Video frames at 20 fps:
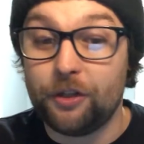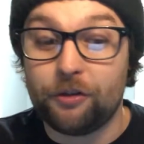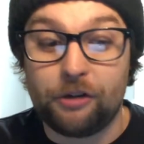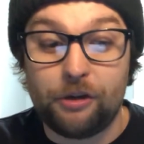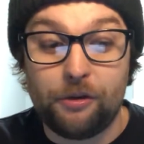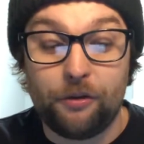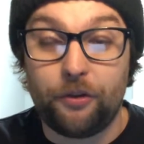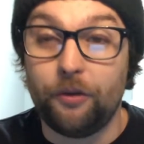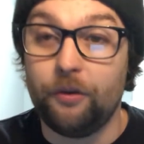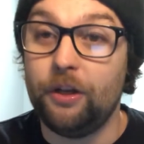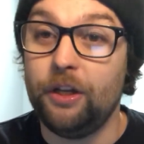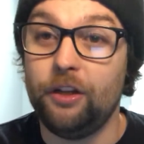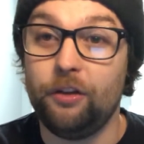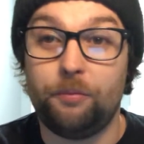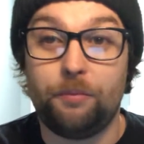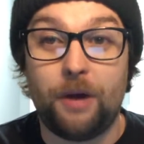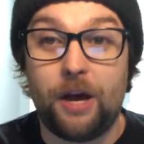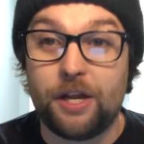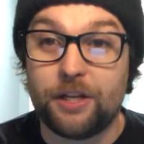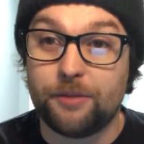agree with you. It is
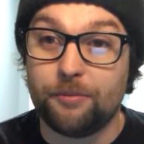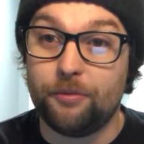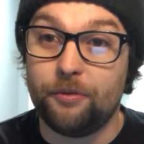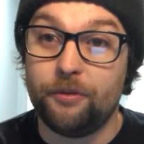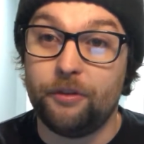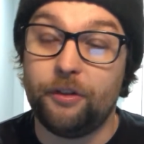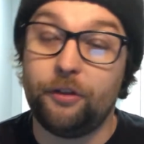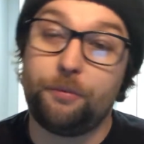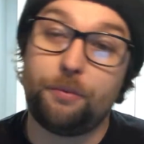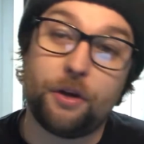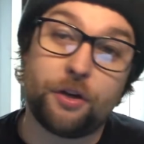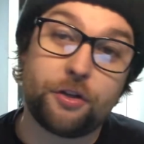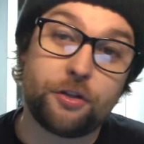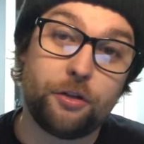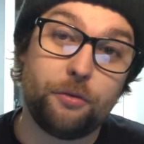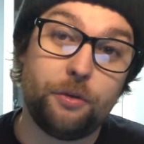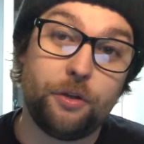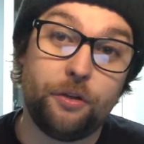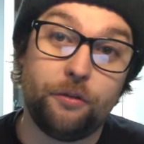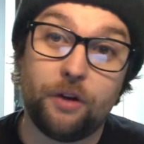possible, especially
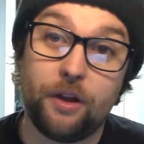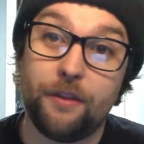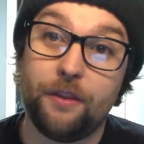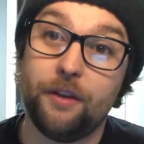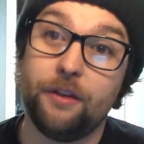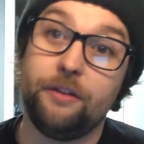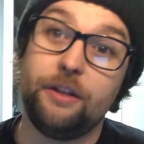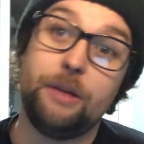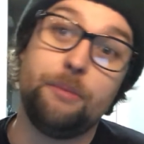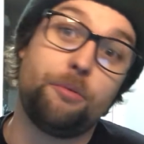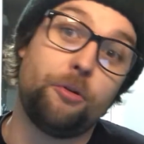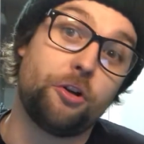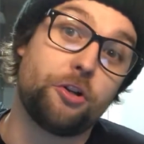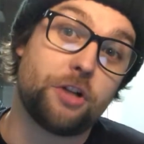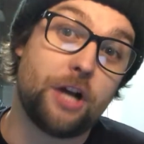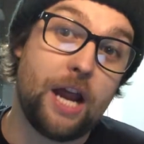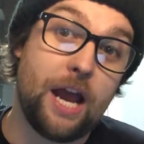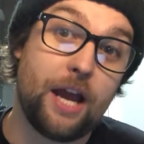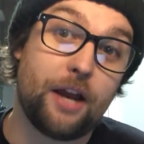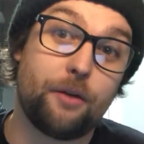when you run the deeper
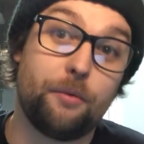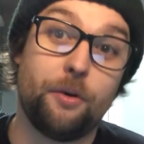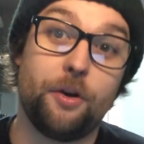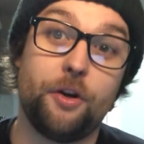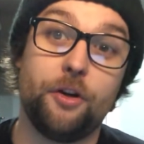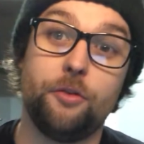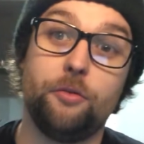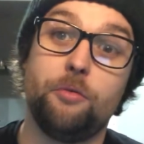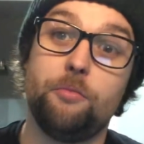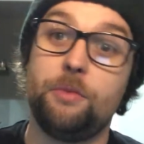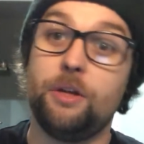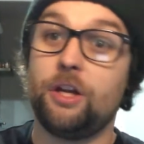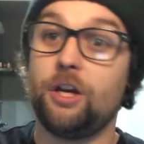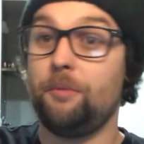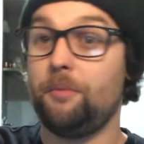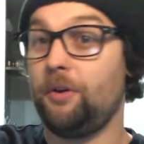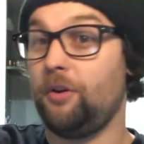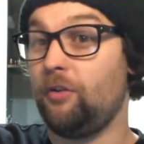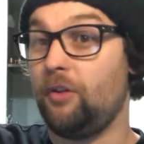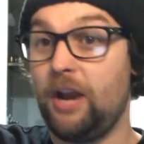track where you would be
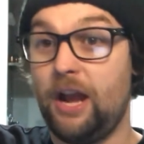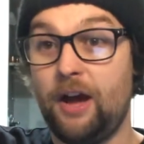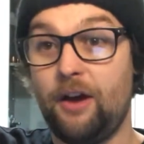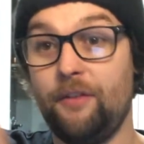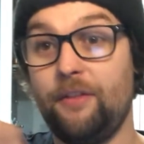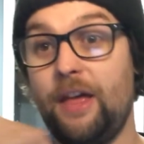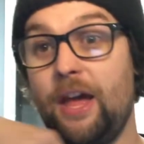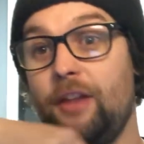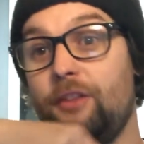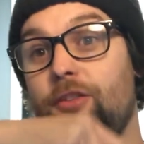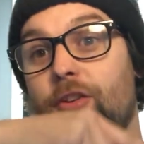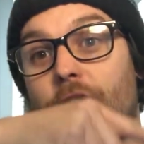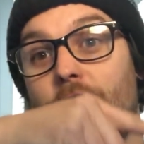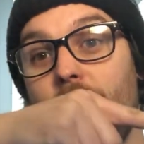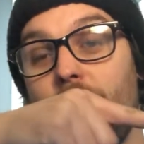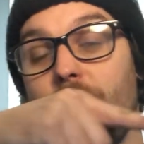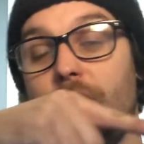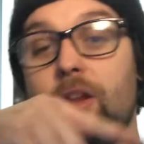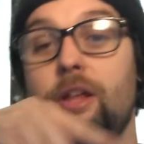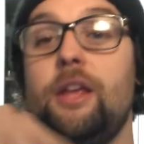coming around that
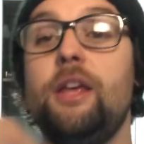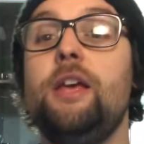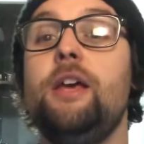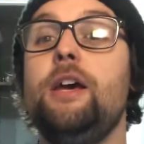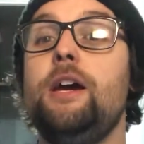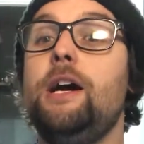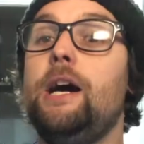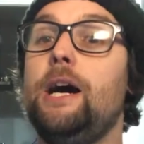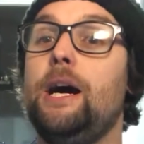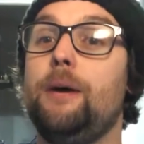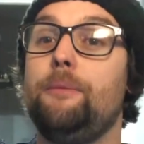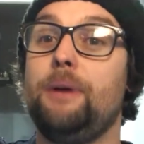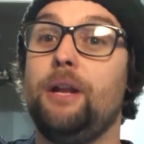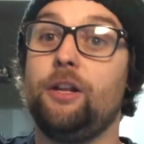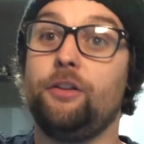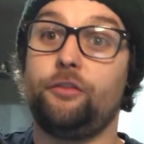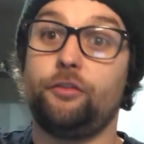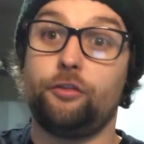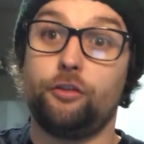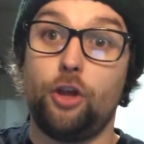turn at
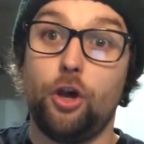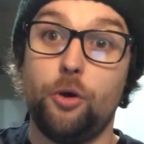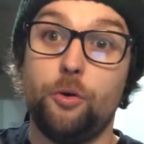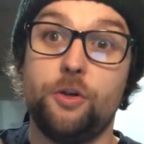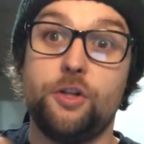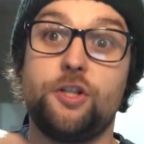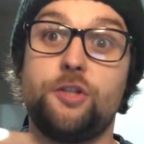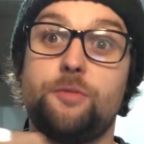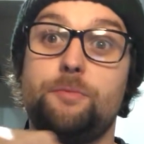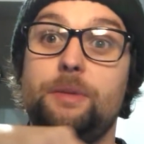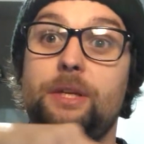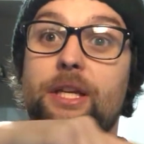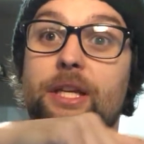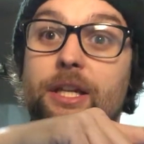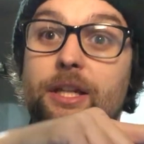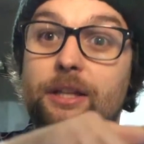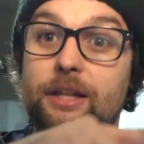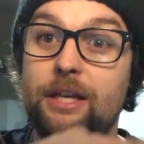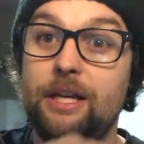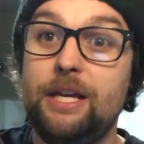a slower
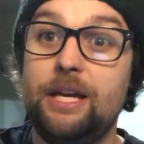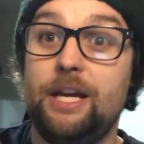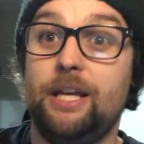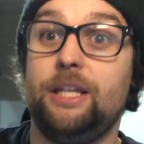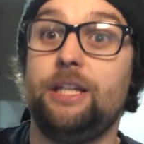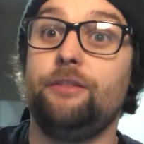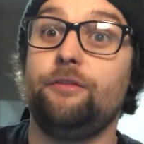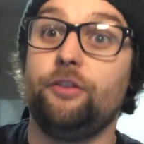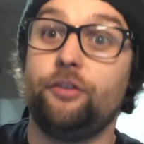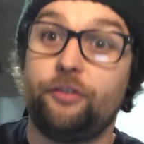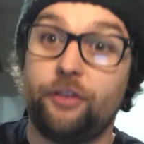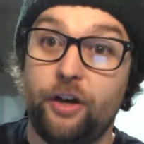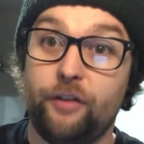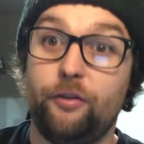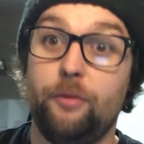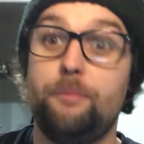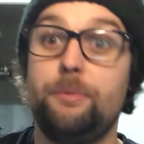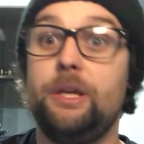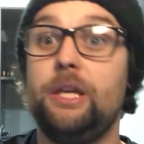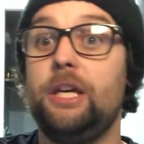speed and give yourself
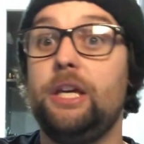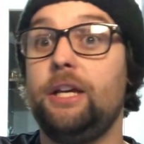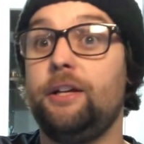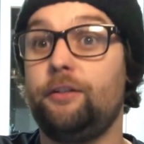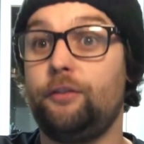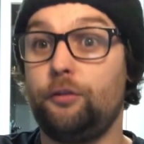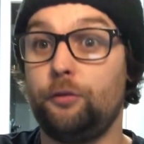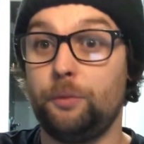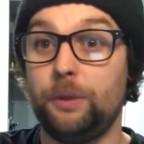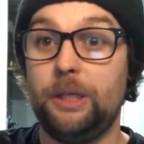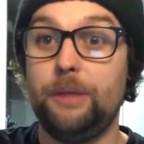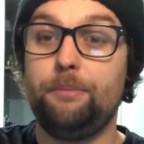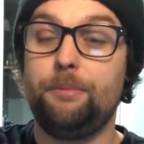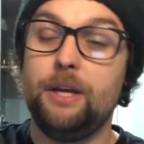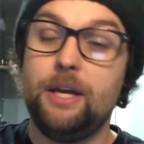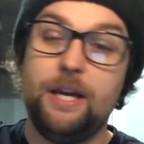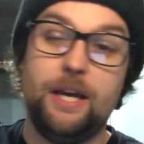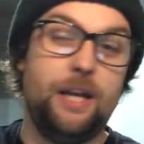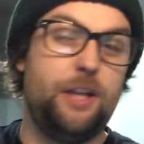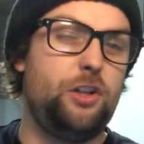a big sweep,
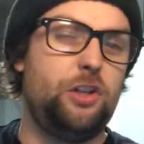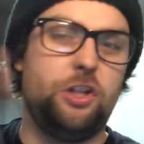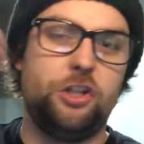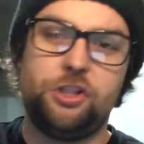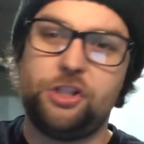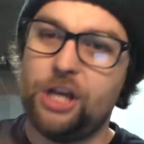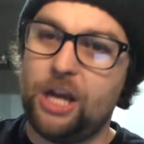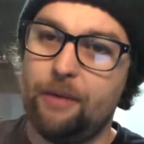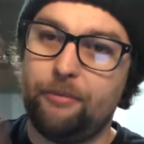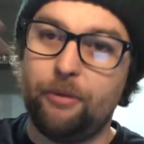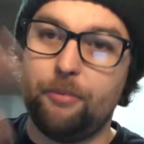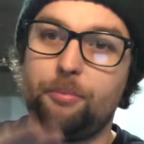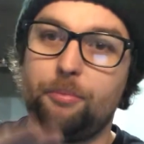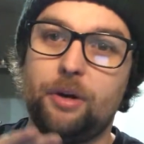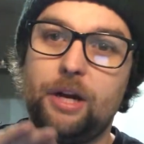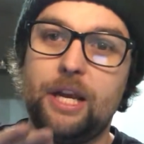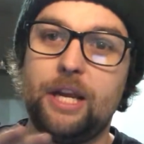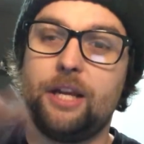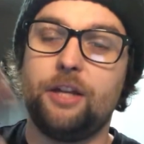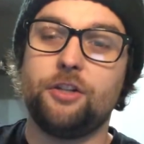and you could jam the
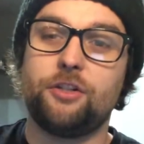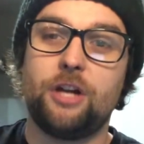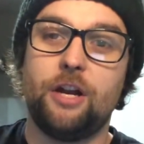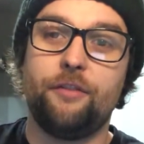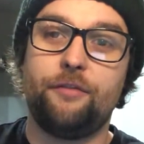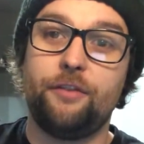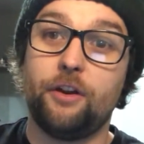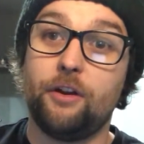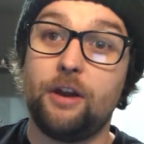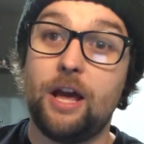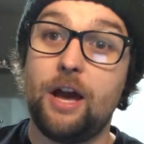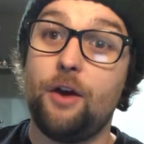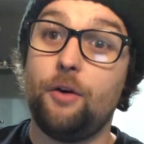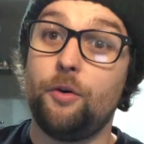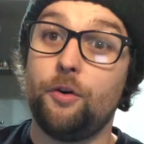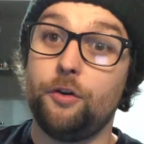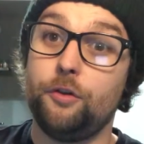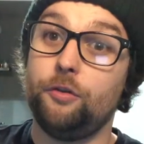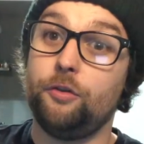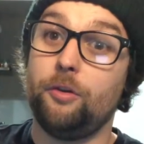brake and try to figure it out,
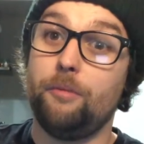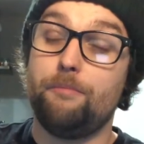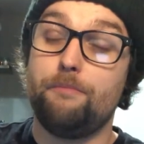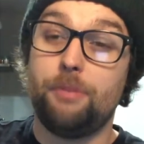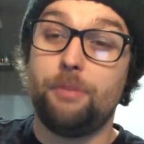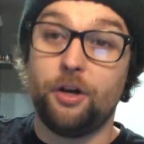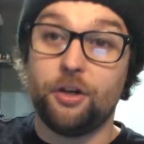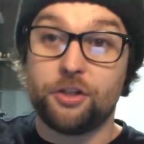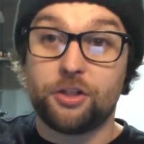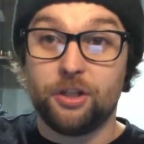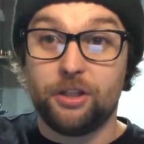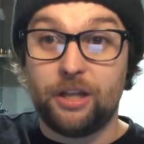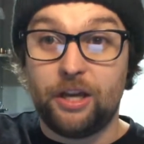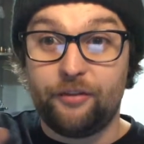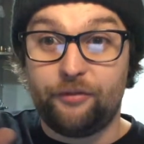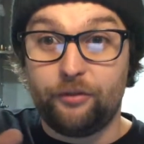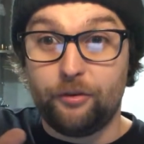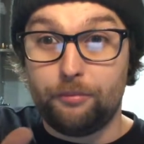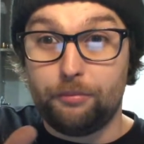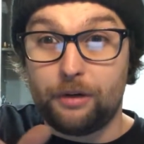or use a bunch of
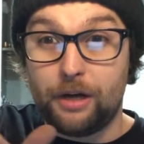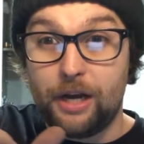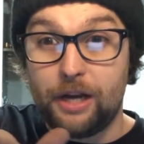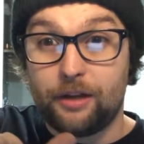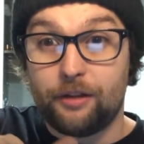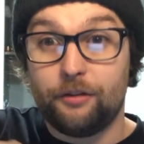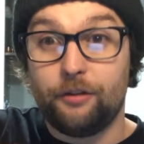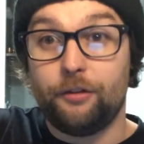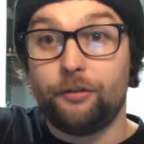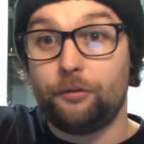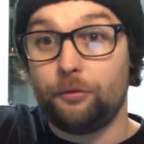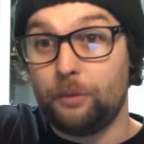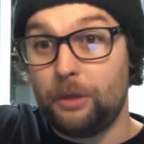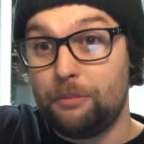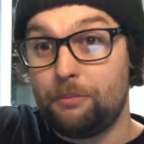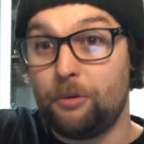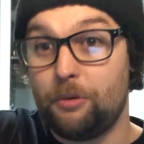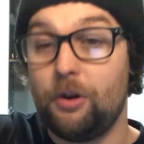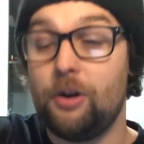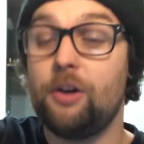left foot brake on the
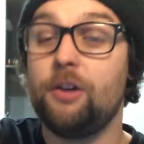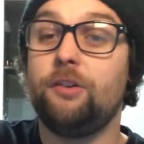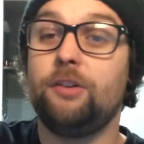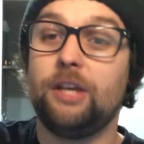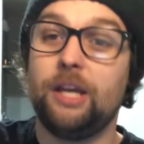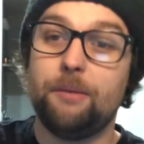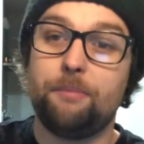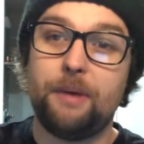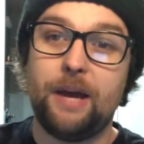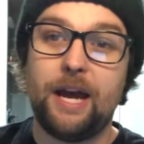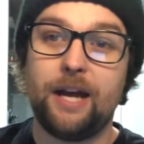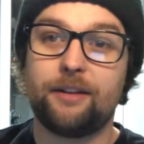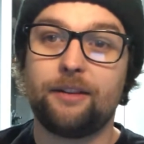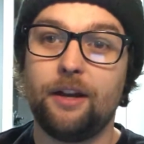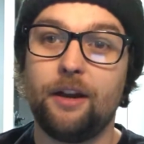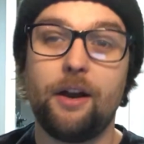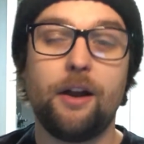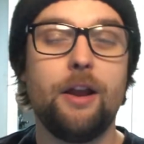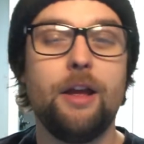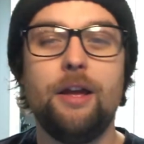sweeper to get back
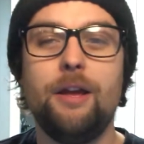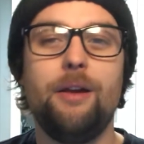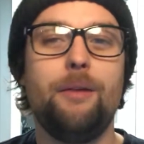there.